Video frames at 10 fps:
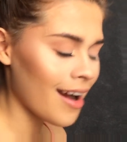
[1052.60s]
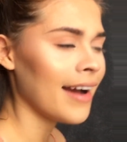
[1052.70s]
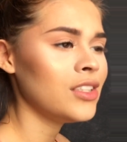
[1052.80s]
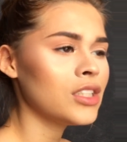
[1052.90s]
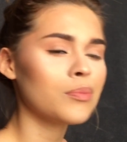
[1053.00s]

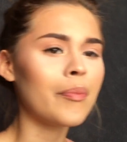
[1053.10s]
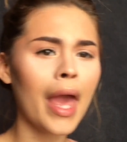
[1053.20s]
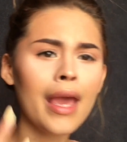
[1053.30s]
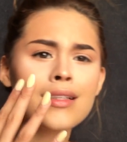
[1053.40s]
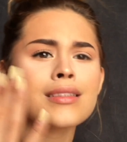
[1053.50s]
I just
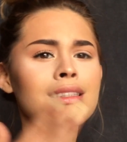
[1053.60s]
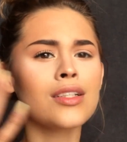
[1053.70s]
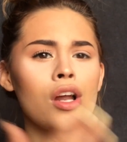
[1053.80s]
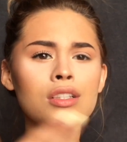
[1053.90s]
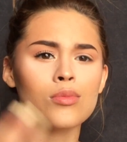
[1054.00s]
baked and
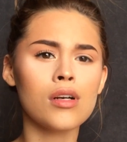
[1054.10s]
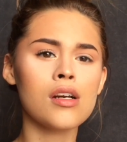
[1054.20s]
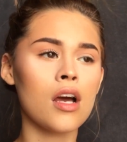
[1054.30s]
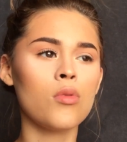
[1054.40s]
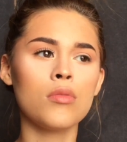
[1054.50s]
did all this
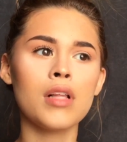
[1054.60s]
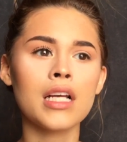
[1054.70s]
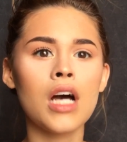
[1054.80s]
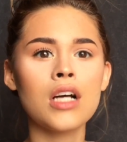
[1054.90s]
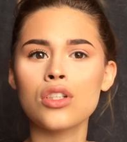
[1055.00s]
work. I don't want
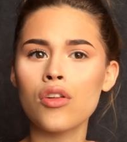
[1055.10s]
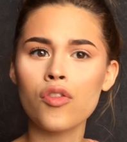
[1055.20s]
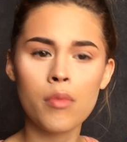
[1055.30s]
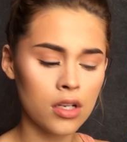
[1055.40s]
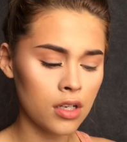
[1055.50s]
black dots all
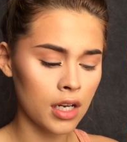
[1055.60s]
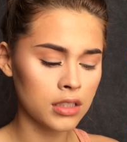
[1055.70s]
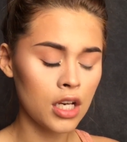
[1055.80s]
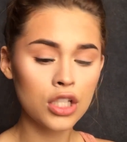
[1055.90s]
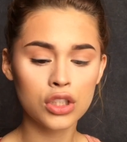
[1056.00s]
over my under
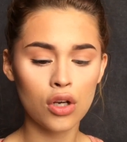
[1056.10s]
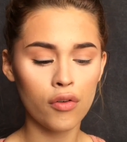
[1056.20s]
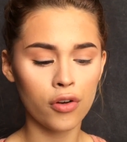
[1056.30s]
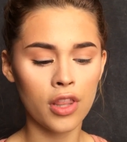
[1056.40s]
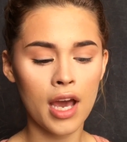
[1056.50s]
eyes.
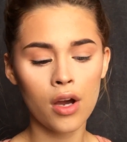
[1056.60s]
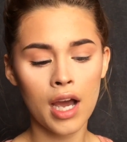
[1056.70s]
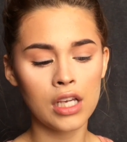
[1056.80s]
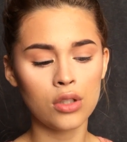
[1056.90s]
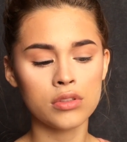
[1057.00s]
So for that,
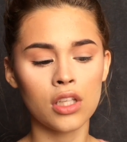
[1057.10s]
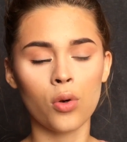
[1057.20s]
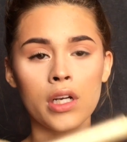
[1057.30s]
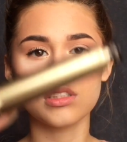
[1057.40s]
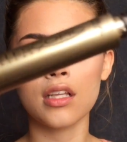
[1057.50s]
I use the
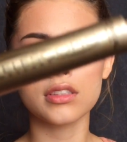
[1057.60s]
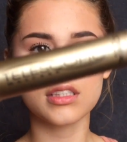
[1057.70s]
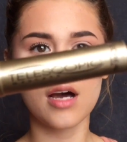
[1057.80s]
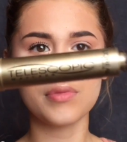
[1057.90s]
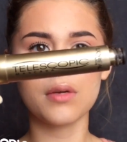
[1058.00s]
L'Oreal
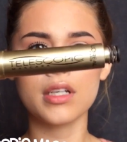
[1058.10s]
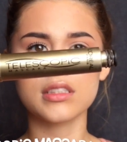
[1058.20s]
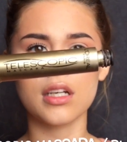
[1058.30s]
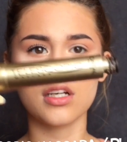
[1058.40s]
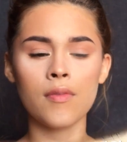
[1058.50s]
Telescopic
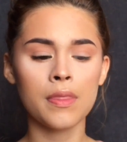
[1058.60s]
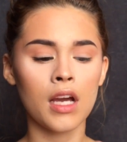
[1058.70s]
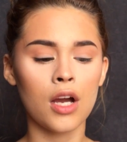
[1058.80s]
mascara.